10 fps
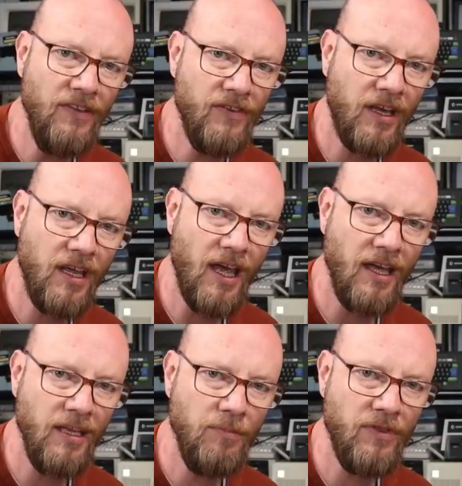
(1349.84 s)
it's a
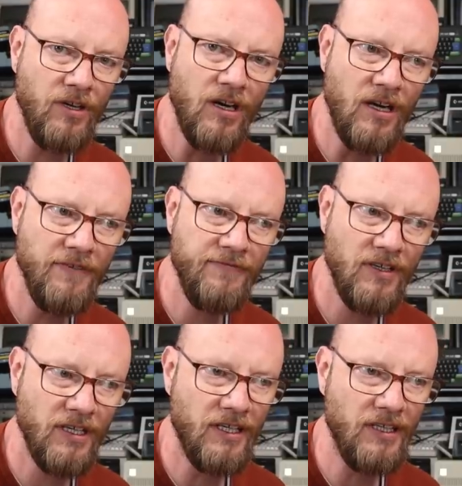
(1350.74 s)
game that I
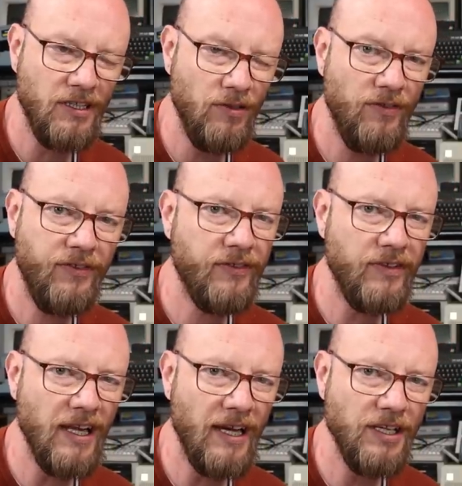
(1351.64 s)
find a little
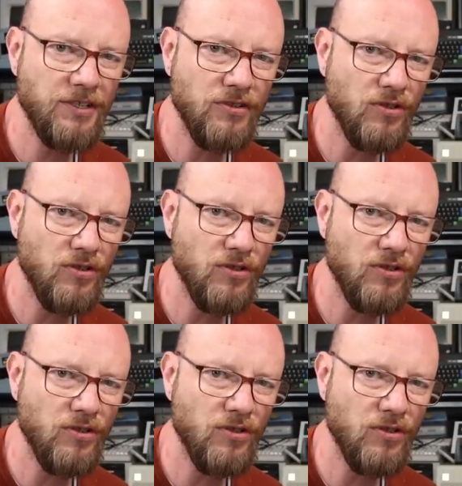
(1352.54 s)
sluggish